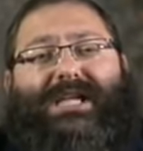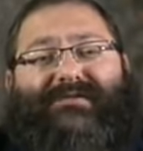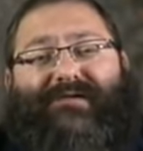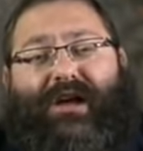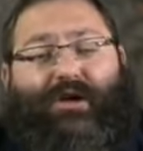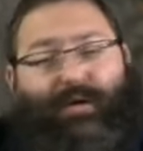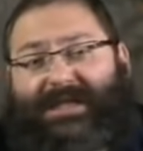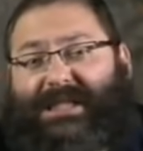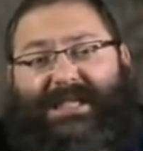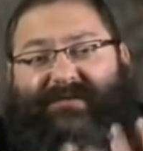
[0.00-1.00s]
his flood? It
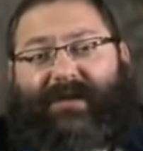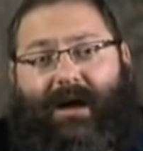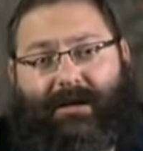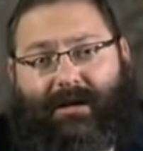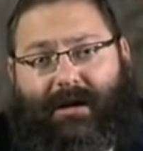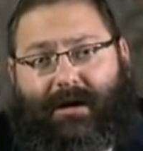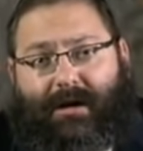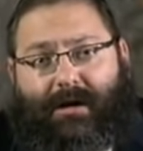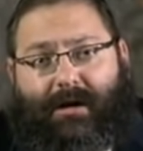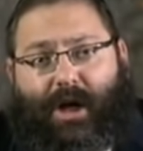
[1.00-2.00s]
wasn't his flood.
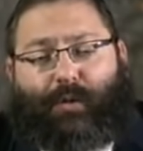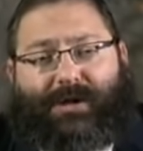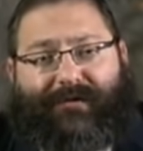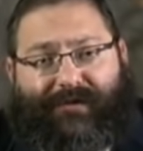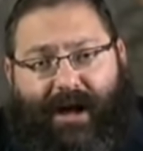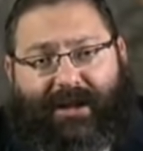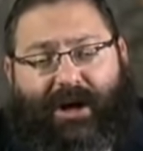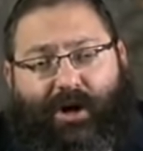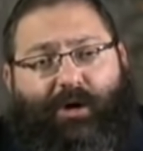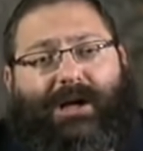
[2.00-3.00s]
It was a flood that
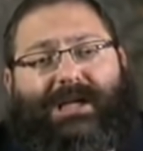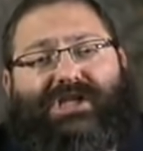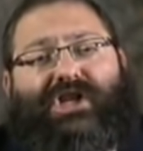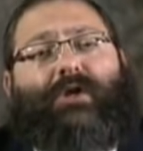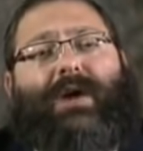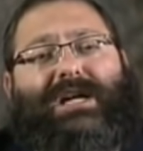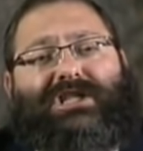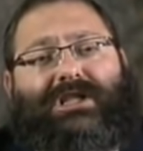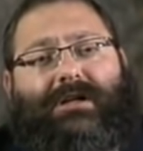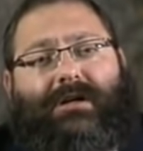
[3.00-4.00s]
occurred in his
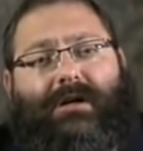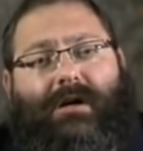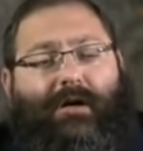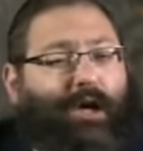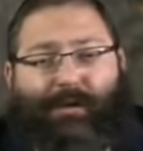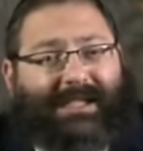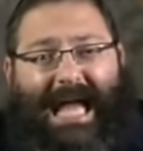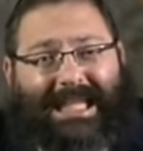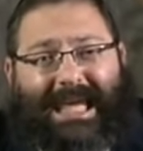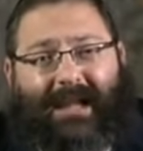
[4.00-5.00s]
generation. He was
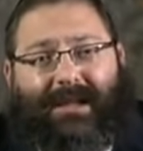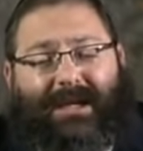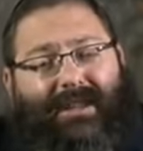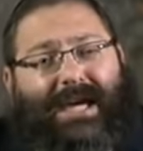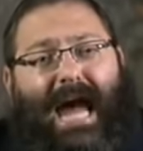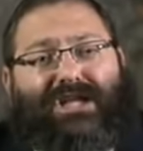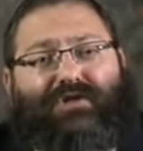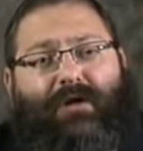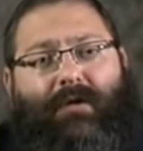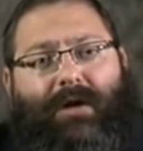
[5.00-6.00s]
not guilty, on the
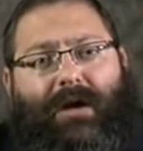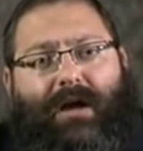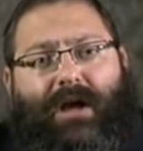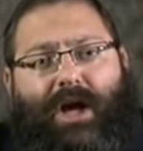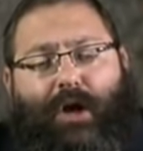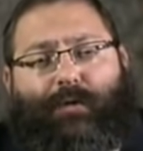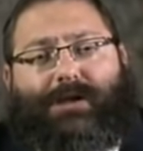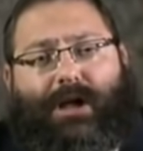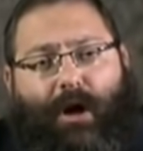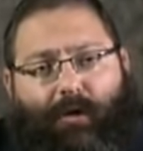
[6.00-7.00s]
contrary. He
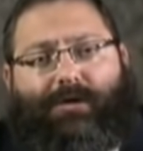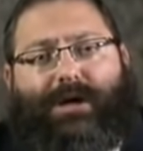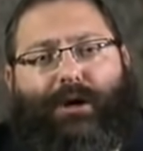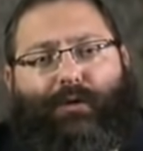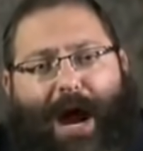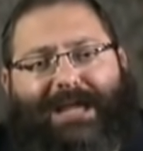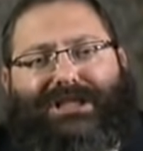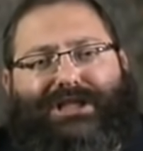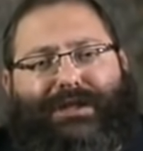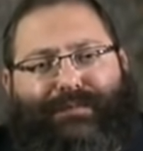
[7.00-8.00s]
was the only
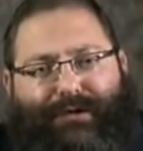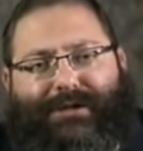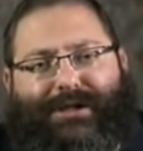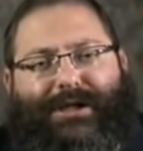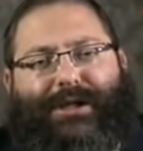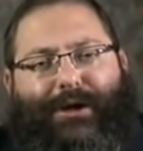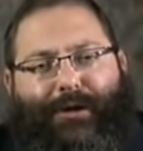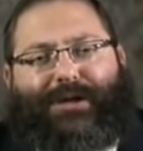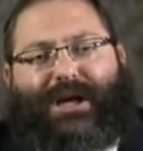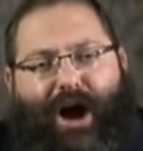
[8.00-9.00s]
righteous person, the
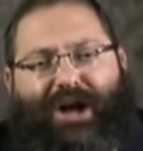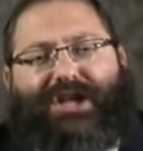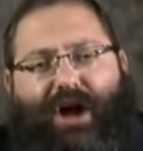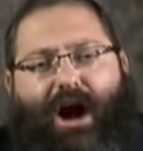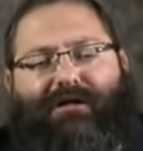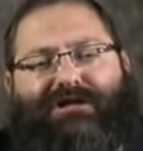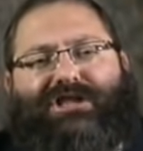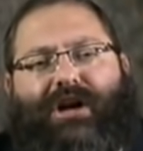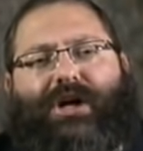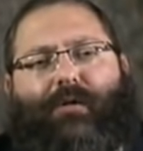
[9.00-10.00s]
only untarnished,
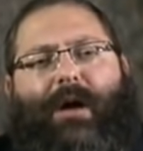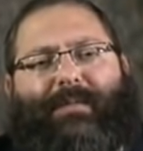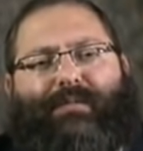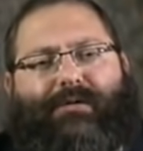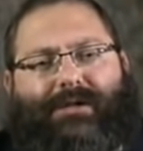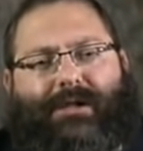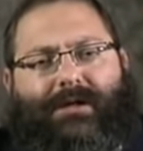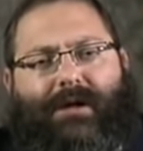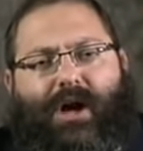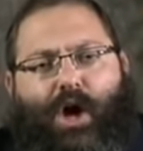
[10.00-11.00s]
uncorrupt person.
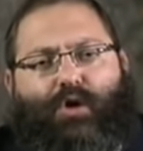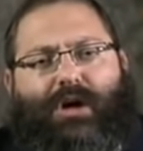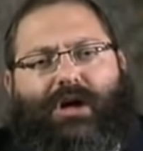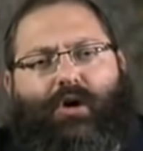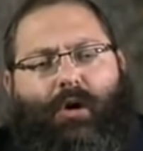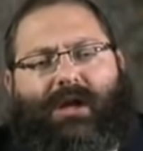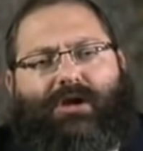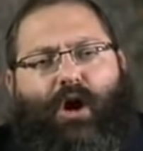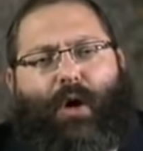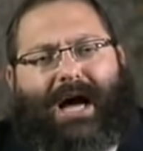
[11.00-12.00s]
You can call
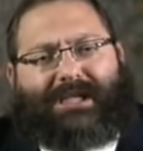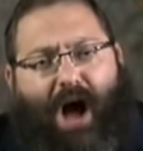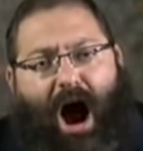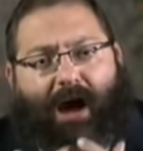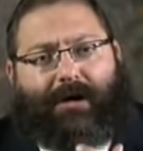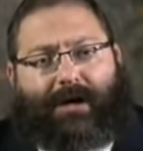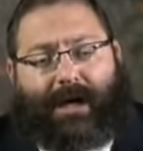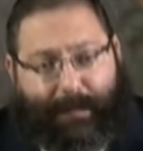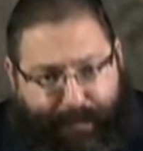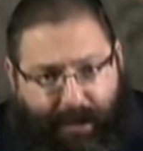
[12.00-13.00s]
it Noach's ark.
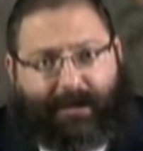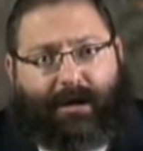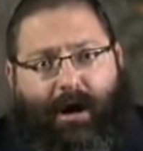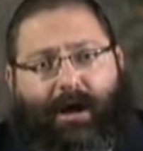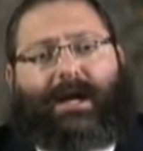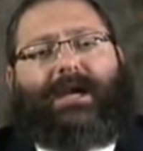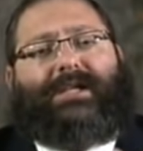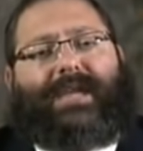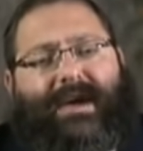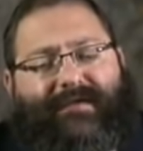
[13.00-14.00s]
He built an ark and it
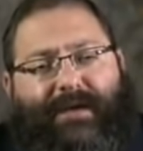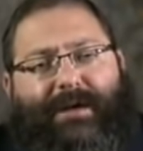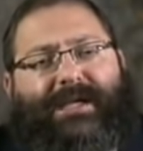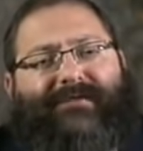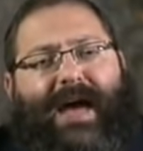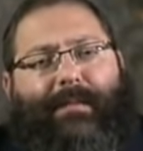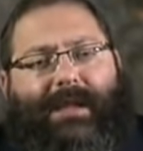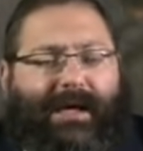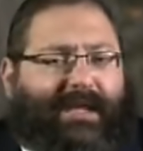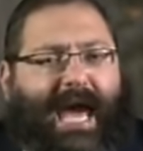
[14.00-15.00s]
saved him and his
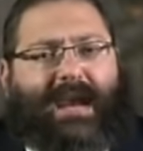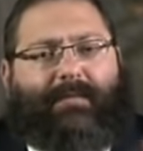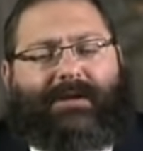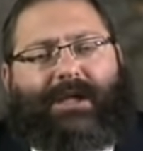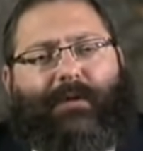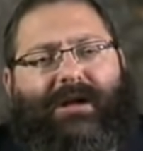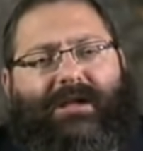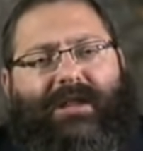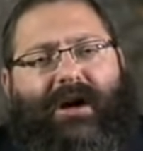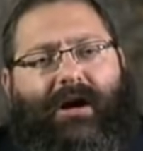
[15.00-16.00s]
family and the animals that went
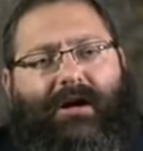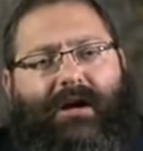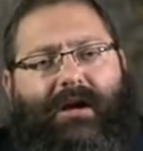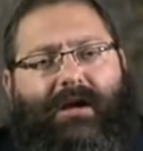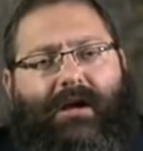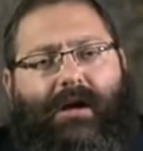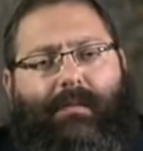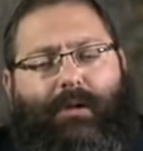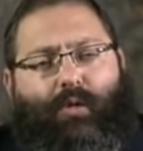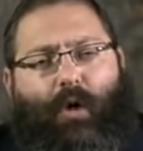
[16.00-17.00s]
into the ark.
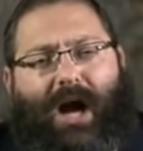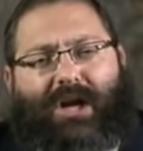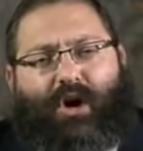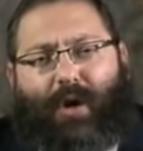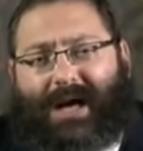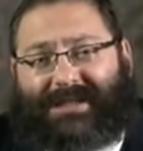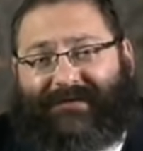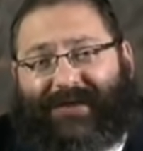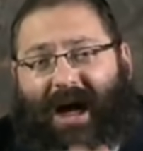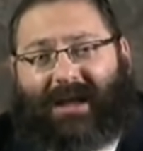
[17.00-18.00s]
But why Noach's
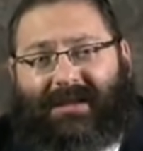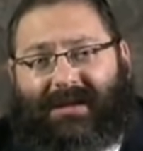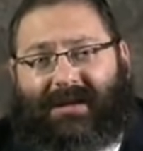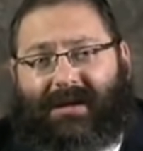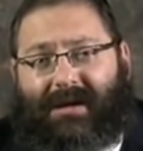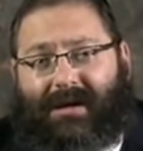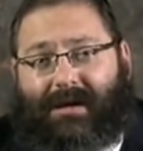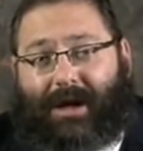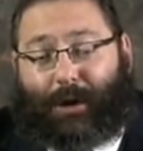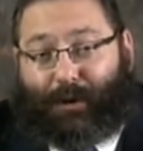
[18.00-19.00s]
flood?
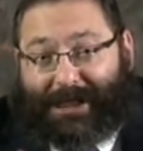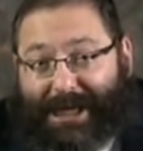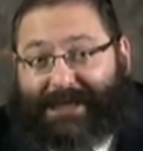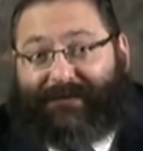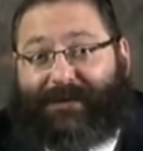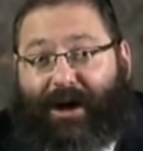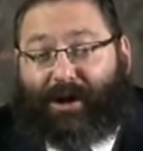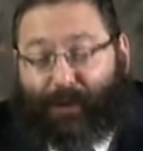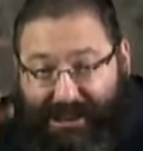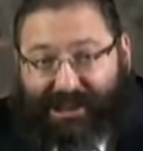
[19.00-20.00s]
It was his flood.
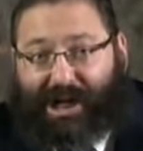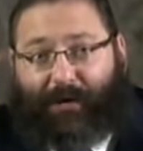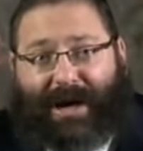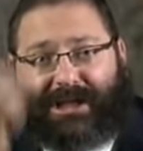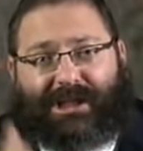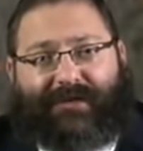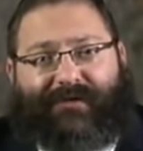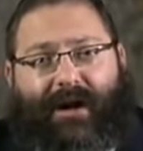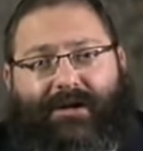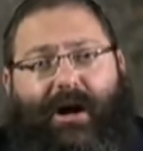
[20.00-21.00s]
It was his generation's
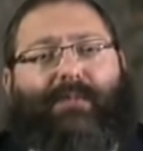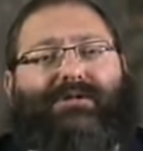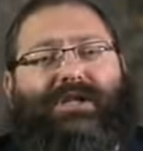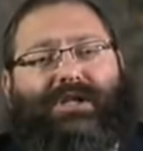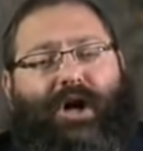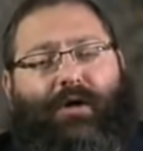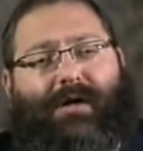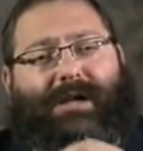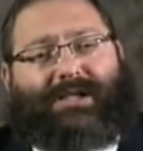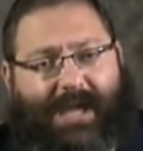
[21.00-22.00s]
flood. Comes the Zohar
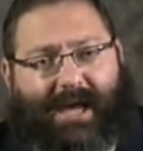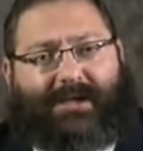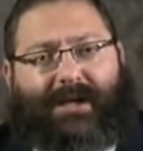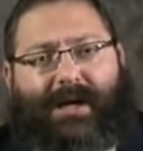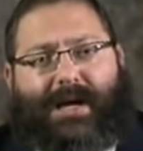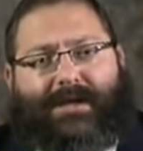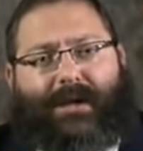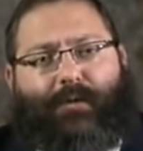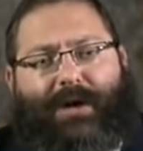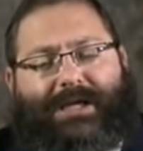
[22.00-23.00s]
and says
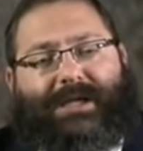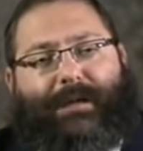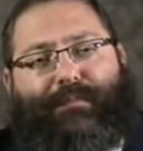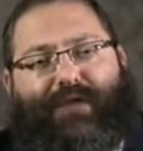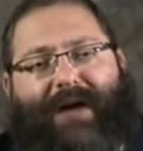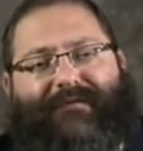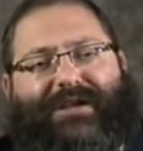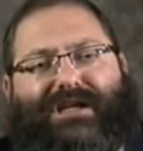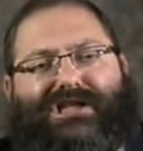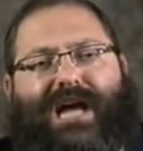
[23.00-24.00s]
that the reason the
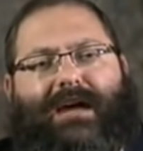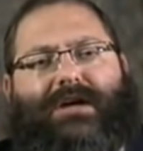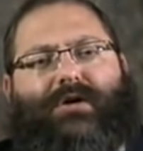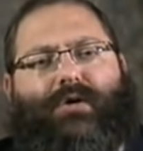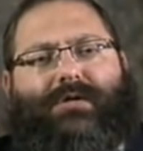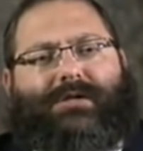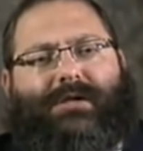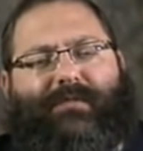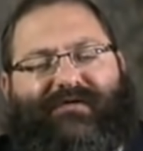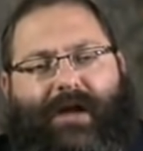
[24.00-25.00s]
prophet Yeshaya calls
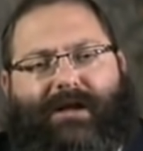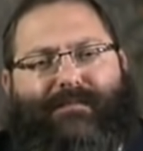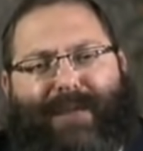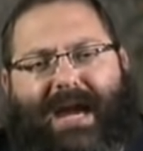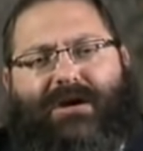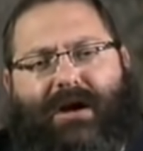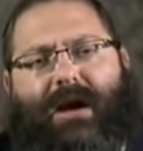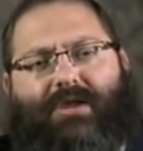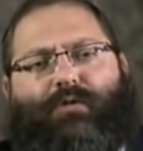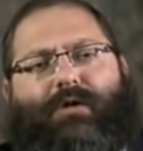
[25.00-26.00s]
the flood Mein
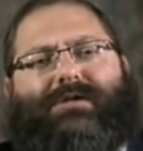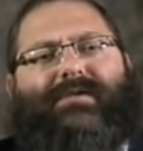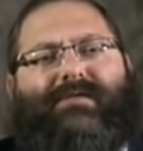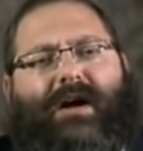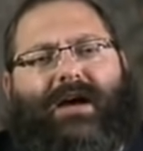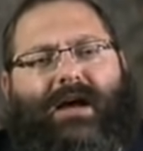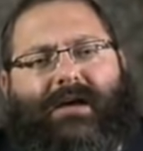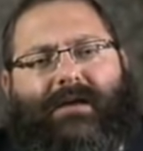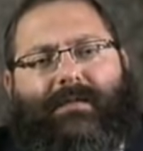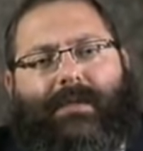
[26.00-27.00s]
Noach, the waters of
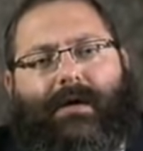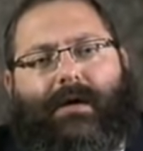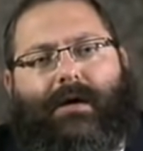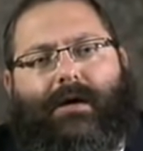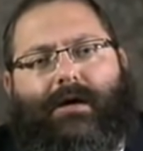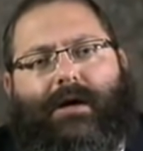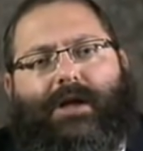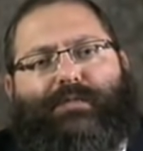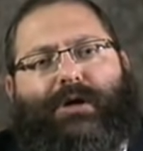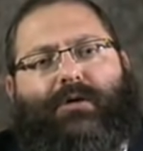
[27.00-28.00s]
Noach,
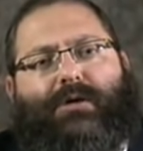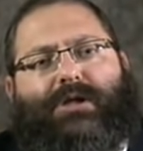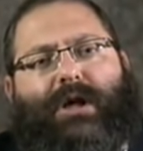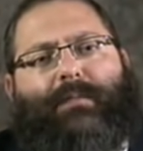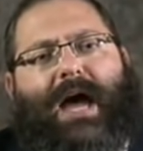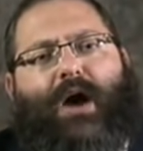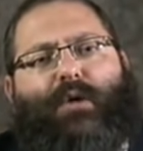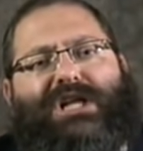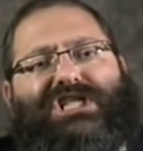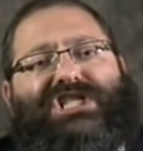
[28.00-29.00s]
it's because somehow
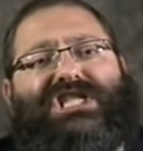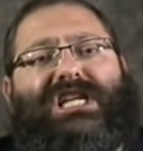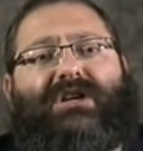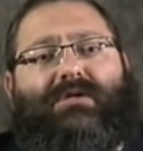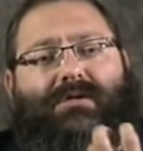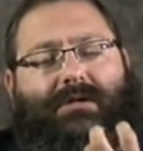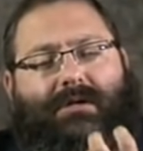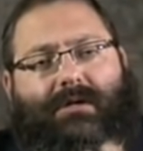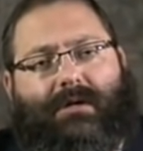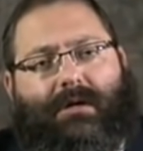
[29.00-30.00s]
he
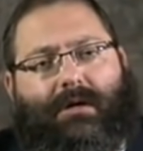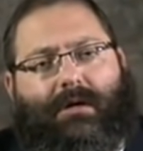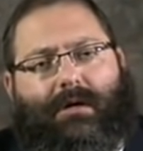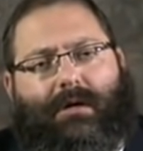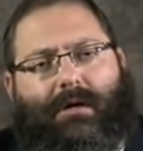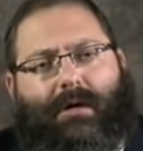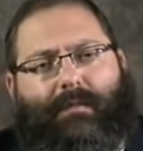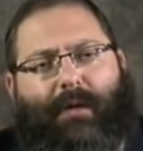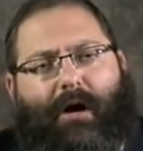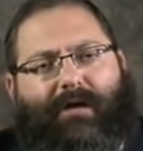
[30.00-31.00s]
shares
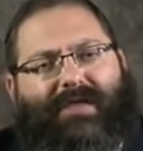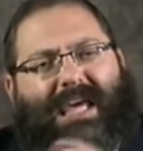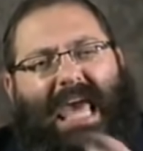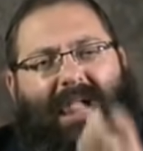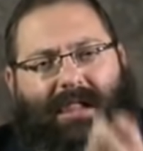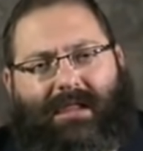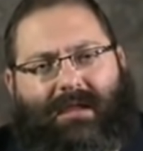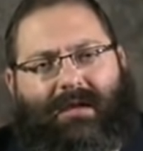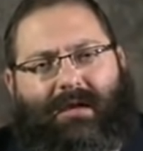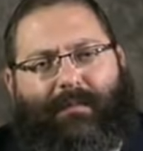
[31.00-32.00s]
part of the
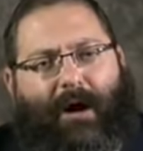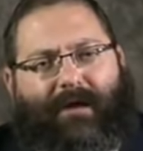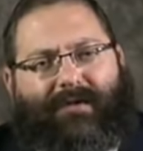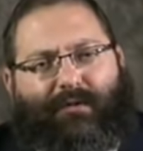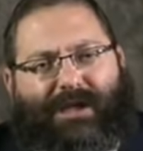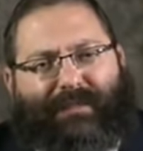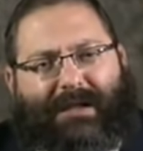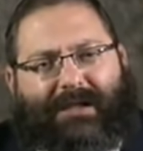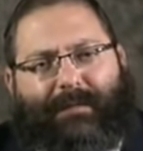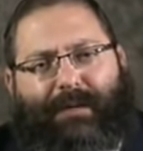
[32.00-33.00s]
guilt, part of the
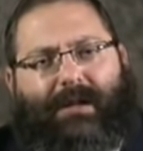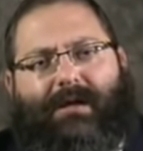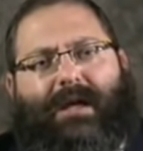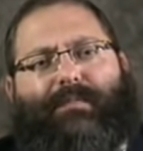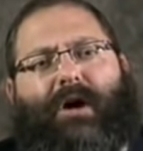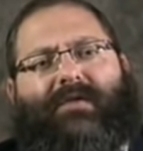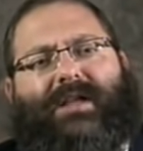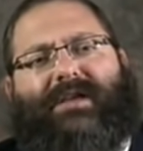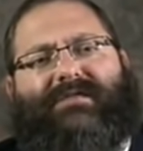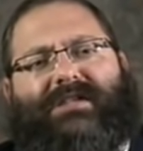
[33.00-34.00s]
responsibility, part of
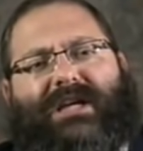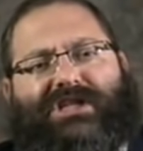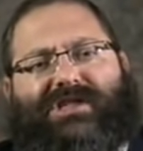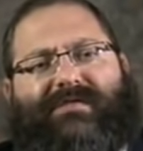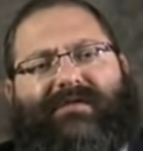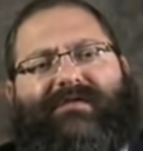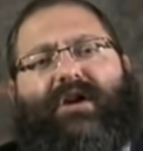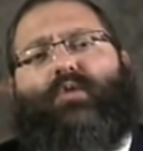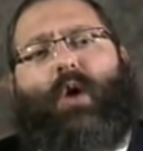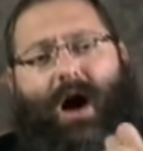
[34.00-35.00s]
the devastation of the
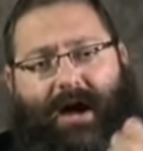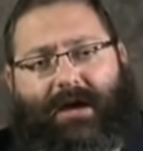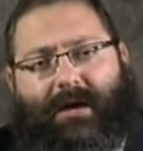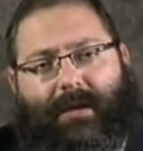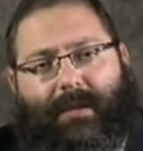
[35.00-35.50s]
flood. Why?